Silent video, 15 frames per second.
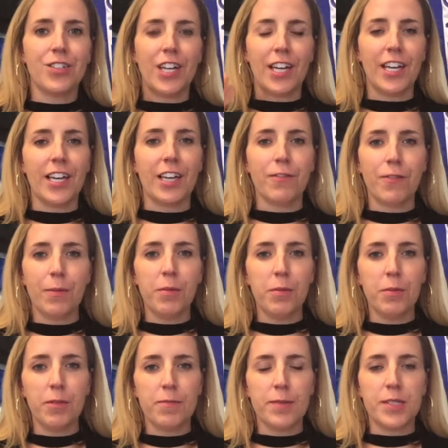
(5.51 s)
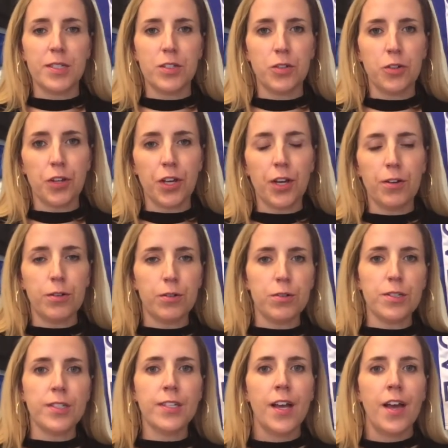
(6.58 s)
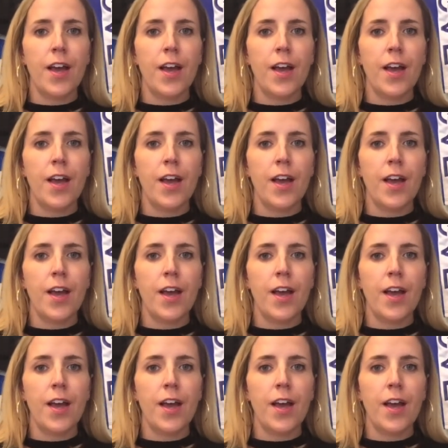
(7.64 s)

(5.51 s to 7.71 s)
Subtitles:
checking in from the Movement Studios.